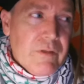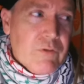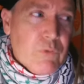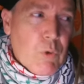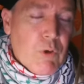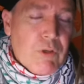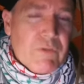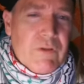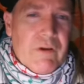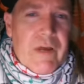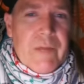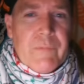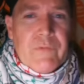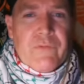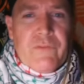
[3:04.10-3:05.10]
historical
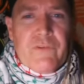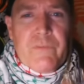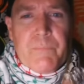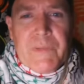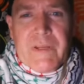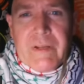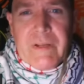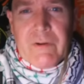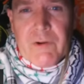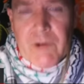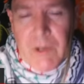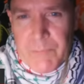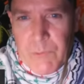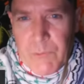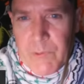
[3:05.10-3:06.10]
time is speeding
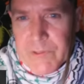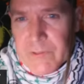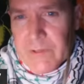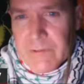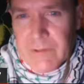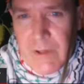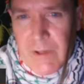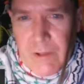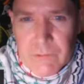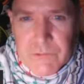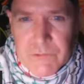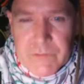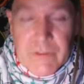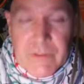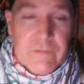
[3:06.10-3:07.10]
up owing to
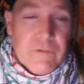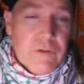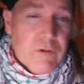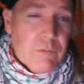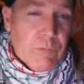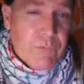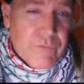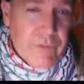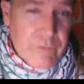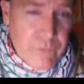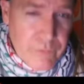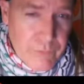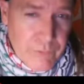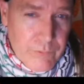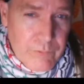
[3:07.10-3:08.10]
technology, that is 100%
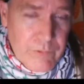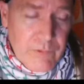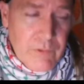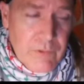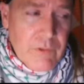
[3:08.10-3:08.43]
true.